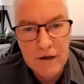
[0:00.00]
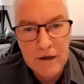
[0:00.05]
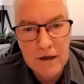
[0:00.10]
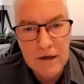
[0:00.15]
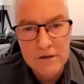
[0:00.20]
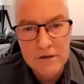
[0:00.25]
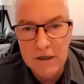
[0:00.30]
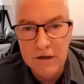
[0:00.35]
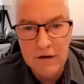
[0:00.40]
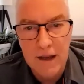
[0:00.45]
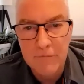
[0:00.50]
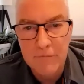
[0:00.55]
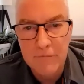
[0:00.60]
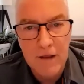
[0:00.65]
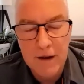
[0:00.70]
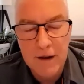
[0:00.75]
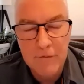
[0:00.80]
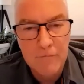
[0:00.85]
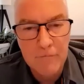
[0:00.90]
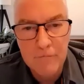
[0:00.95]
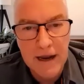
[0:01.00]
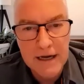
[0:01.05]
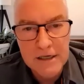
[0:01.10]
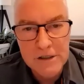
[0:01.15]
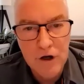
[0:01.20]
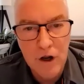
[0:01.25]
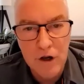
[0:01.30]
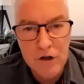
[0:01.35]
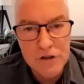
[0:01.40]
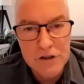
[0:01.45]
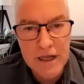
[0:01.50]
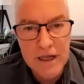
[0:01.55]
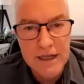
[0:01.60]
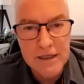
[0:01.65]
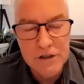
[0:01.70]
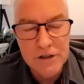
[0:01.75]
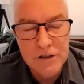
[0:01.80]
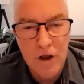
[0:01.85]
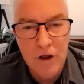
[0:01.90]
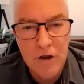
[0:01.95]
Because it makes no
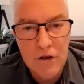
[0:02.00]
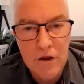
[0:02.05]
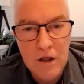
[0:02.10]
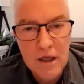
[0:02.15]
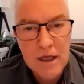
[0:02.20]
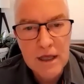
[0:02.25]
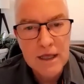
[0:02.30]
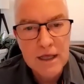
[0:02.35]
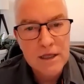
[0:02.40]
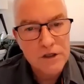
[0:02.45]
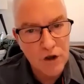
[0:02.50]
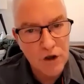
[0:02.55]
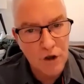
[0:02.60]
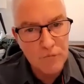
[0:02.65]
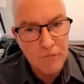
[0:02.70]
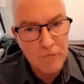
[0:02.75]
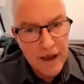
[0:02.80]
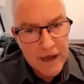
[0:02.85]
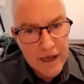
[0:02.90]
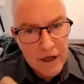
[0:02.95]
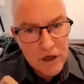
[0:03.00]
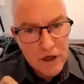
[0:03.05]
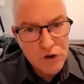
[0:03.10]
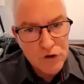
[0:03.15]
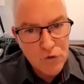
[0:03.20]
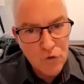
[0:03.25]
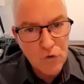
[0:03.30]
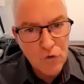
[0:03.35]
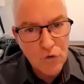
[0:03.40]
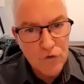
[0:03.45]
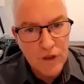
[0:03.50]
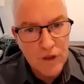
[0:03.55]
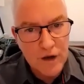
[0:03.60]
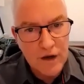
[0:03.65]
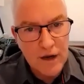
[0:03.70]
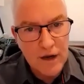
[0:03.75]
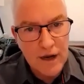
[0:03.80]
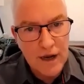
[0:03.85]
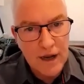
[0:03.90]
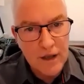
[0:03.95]
sense. So making sure that
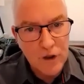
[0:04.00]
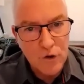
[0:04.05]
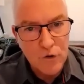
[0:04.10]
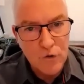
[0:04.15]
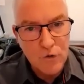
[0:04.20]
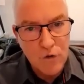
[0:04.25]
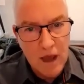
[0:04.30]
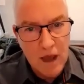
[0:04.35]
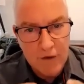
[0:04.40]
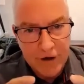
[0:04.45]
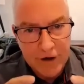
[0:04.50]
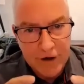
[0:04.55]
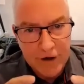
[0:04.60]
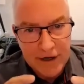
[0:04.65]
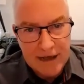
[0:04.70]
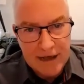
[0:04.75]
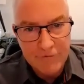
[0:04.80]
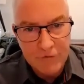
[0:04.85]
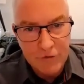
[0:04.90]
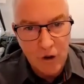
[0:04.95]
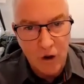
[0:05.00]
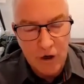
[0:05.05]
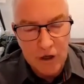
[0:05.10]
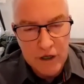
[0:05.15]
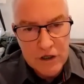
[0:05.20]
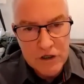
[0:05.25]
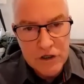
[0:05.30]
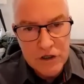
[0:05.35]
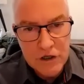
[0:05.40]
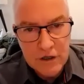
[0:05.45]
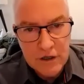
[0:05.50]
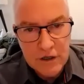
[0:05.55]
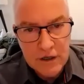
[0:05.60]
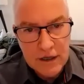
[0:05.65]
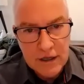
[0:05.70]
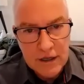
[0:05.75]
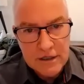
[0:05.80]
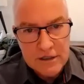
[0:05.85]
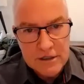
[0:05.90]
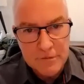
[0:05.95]
you have enough knowledge
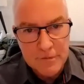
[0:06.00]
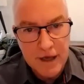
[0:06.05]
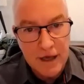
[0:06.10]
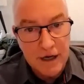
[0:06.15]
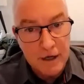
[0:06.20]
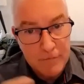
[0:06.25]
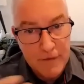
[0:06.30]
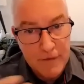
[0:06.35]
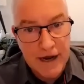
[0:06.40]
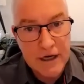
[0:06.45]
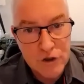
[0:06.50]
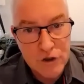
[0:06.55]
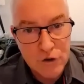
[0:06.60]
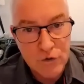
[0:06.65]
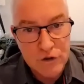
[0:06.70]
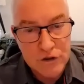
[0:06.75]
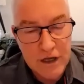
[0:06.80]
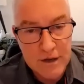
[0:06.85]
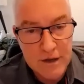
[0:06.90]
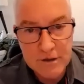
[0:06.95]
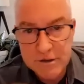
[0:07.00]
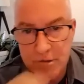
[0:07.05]
to be able to manage your team.